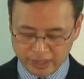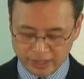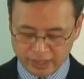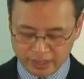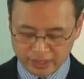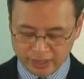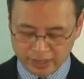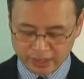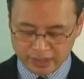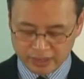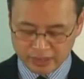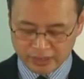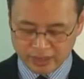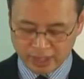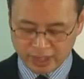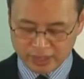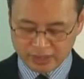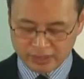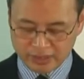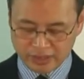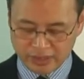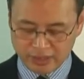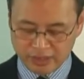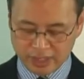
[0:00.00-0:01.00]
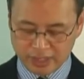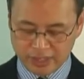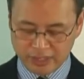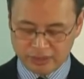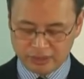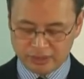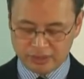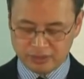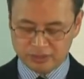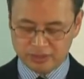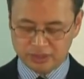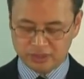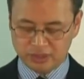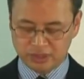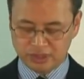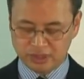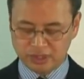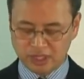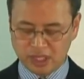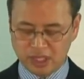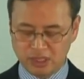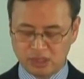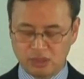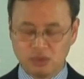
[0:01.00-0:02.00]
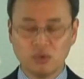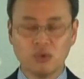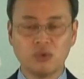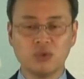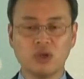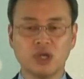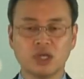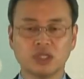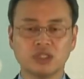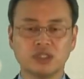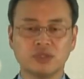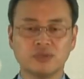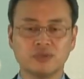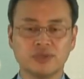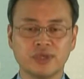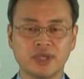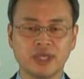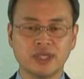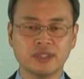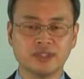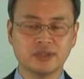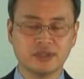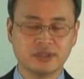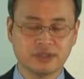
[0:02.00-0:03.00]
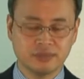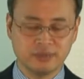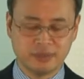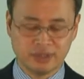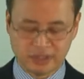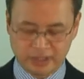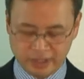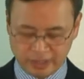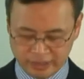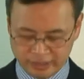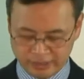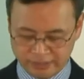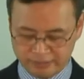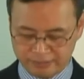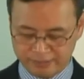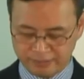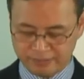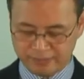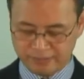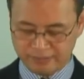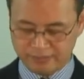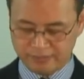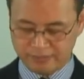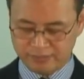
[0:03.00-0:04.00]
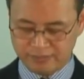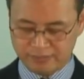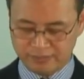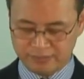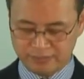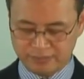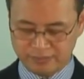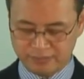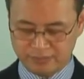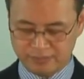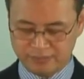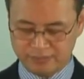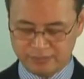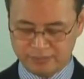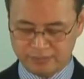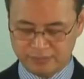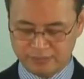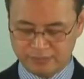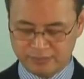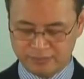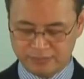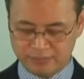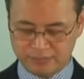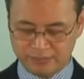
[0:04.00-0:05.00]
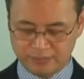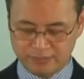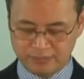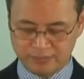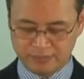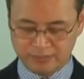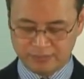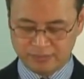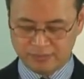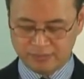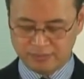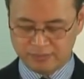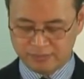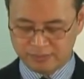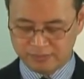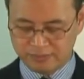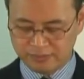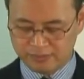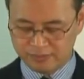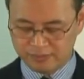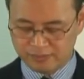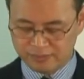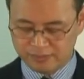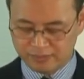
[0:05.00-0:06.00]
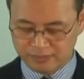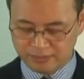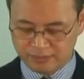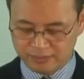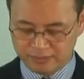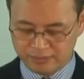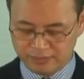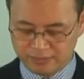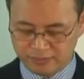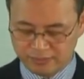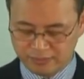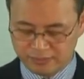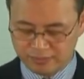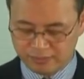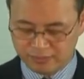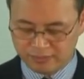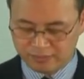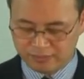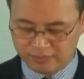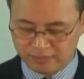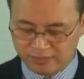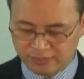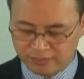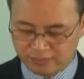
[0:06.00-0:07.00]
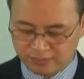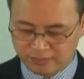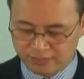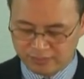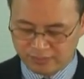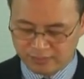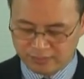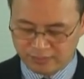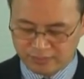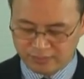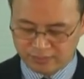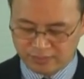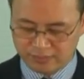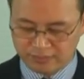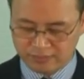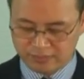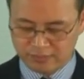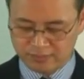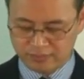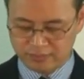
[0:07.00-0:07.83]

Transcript: The Apostle John wrote 1 John to help a church